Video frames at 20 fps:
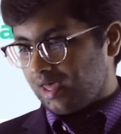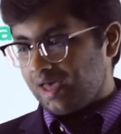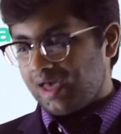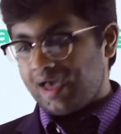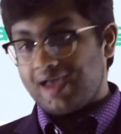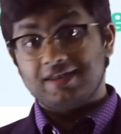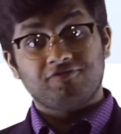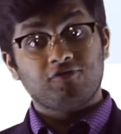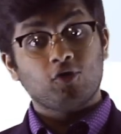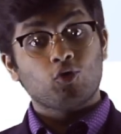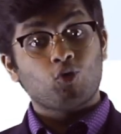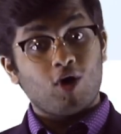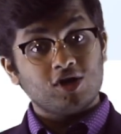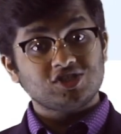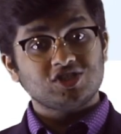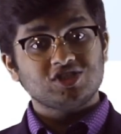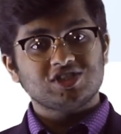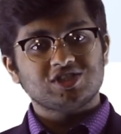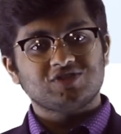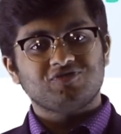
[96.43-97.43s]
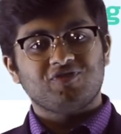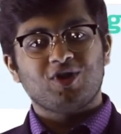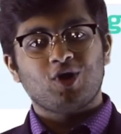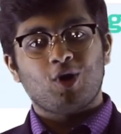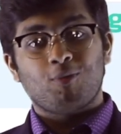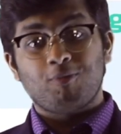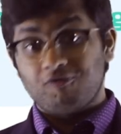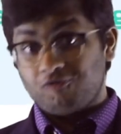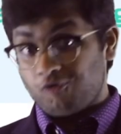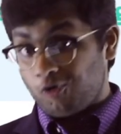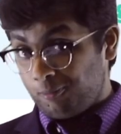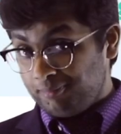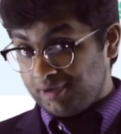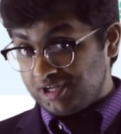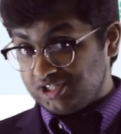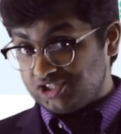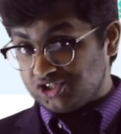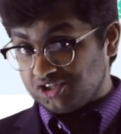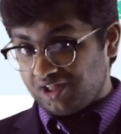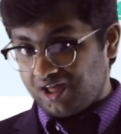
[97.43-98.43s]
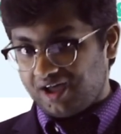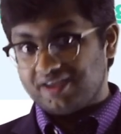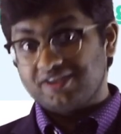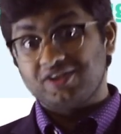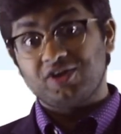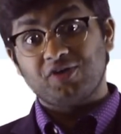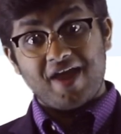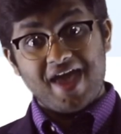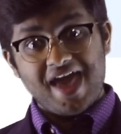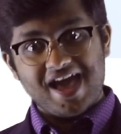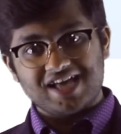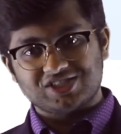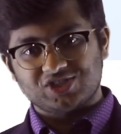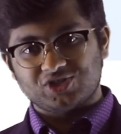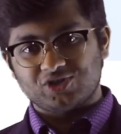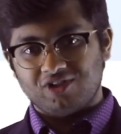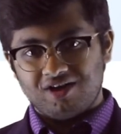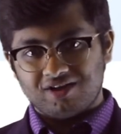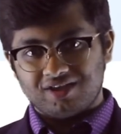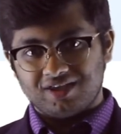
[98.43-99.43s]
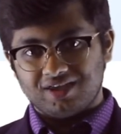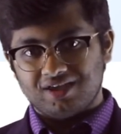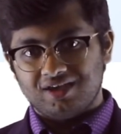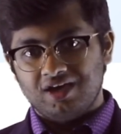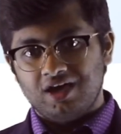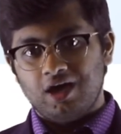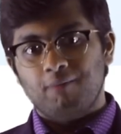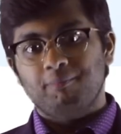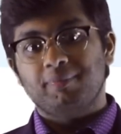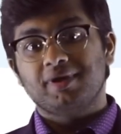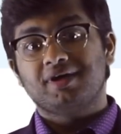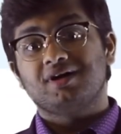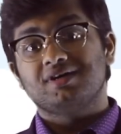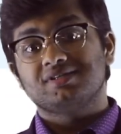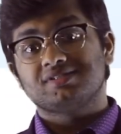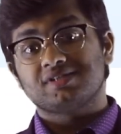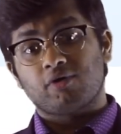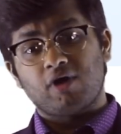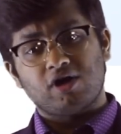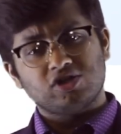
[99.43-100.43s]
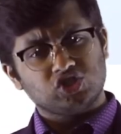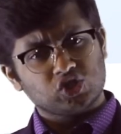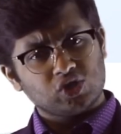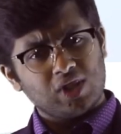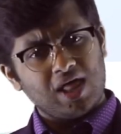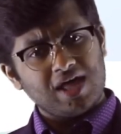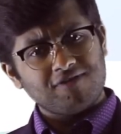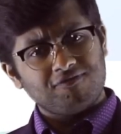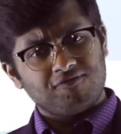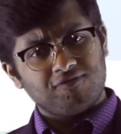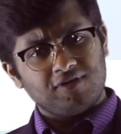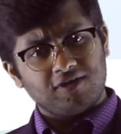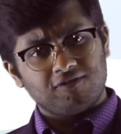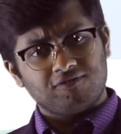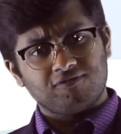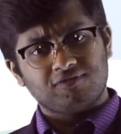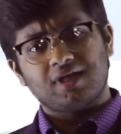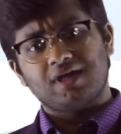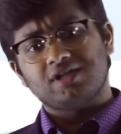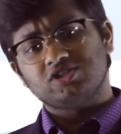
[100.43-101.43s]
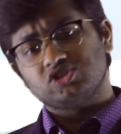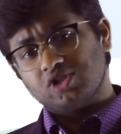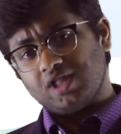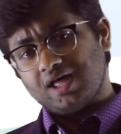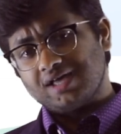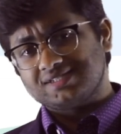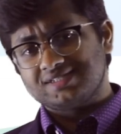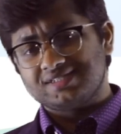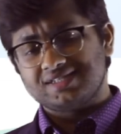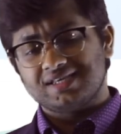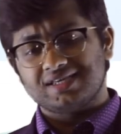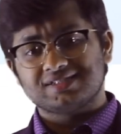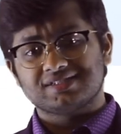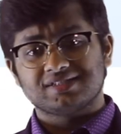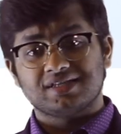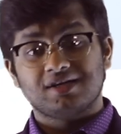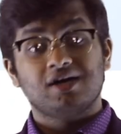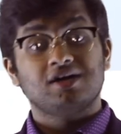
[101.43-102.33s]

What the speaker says: And if you're watching this video before mid-July, you're extra lucky because around July 5th and July 6th,